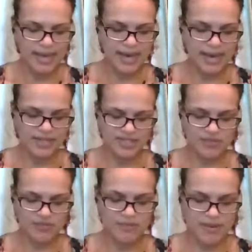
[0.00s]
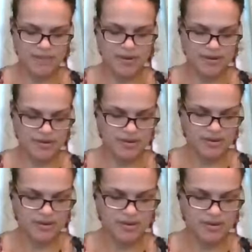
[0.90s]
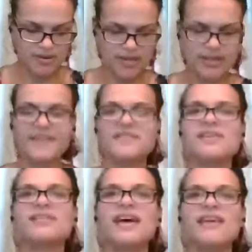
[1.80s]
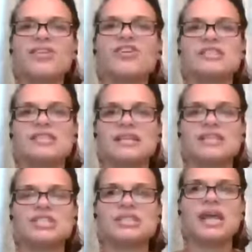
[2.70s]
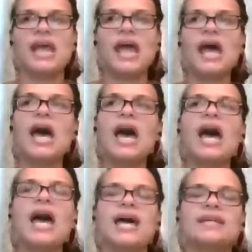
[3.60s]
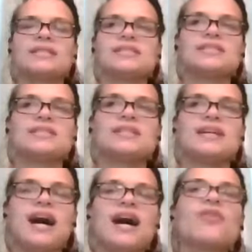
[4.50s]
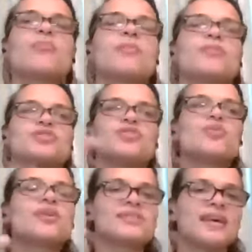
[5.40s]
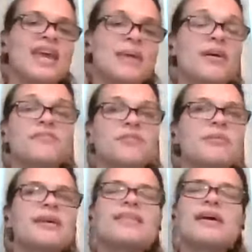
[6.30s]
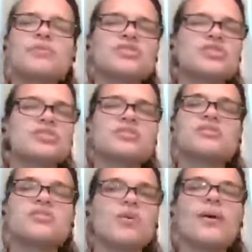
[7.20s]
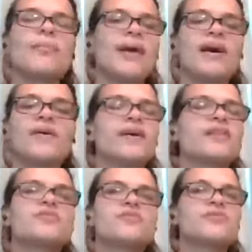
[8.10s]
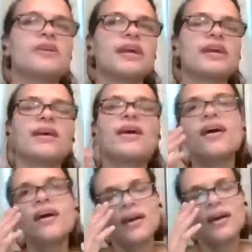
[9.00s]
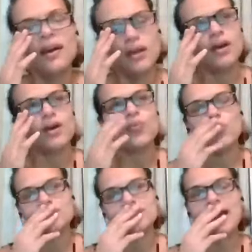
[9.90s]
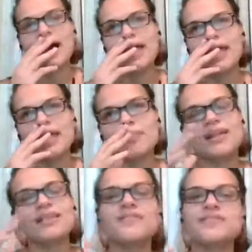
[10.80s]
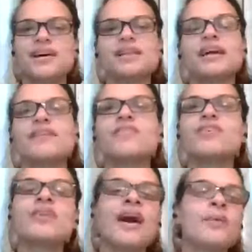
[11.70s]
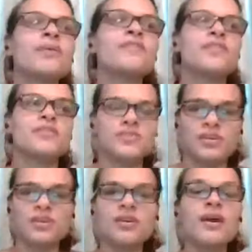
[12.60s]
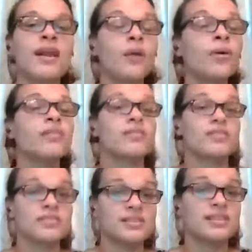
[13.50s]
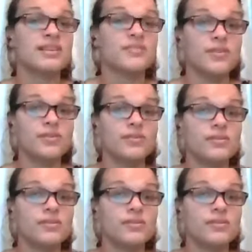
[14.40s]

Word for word: I just remember the lifestyle and livelihood section. And I remember two words that came out for me that was just so empowering and so freeing was that in my lifestyle and livelihood, I want to feel secure and I want to feel successful.